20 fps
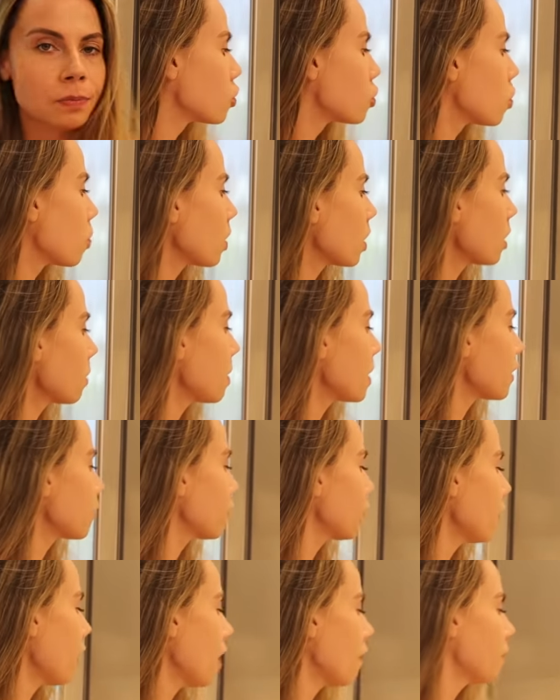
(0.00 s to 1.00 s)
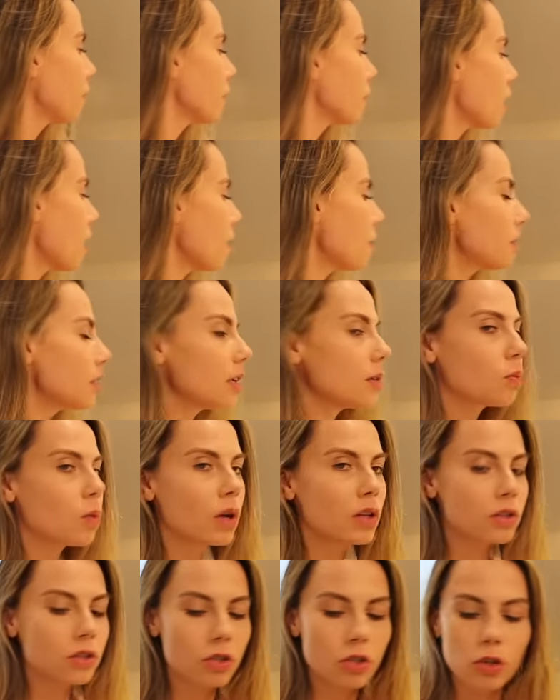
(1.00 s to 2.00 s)
So we're gonna make Fluff and Llamabean
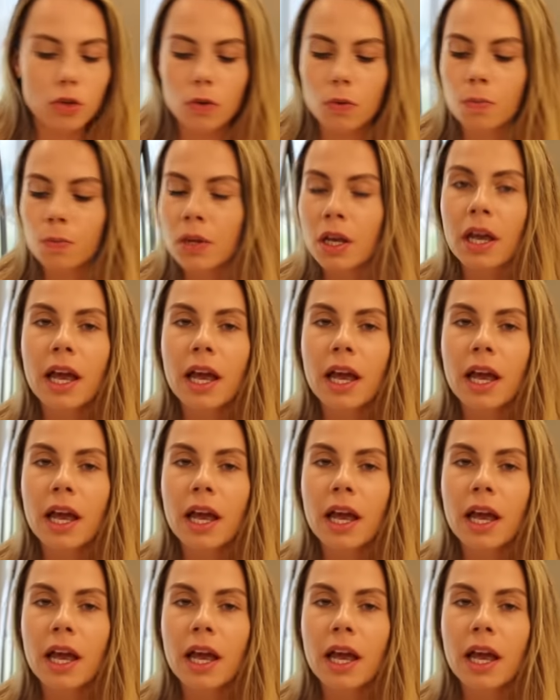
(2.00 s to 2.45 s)
one too.